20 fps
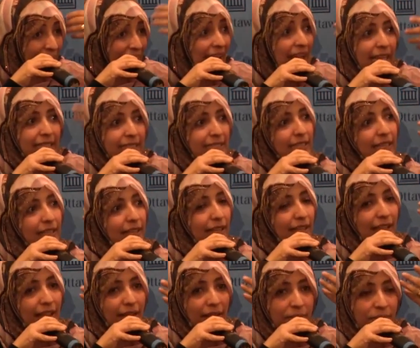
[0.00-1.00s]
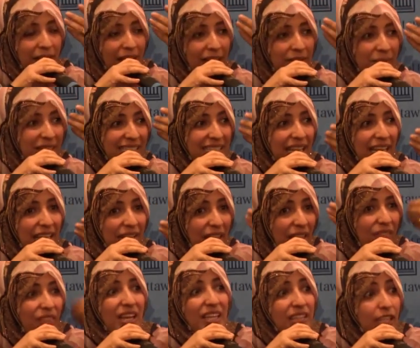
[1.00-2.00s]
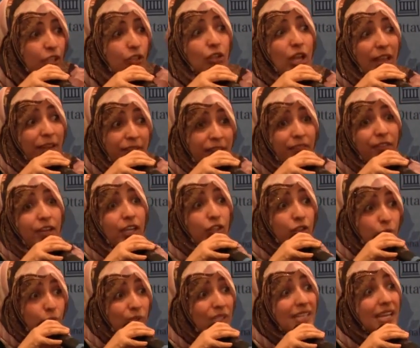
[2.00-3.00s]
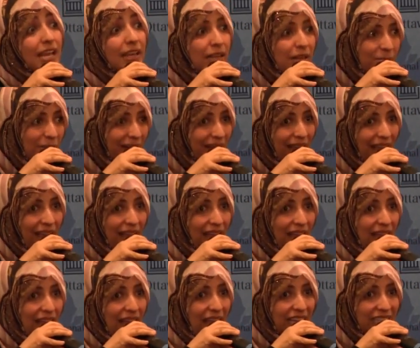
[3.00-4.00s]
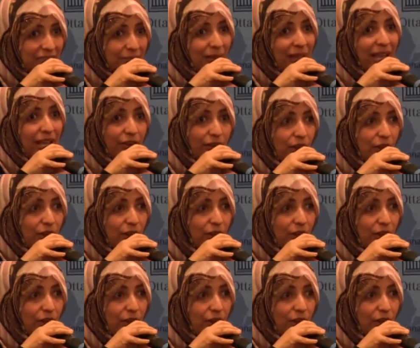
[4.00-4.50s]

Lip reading: This all came from the Arab Spring revolutions.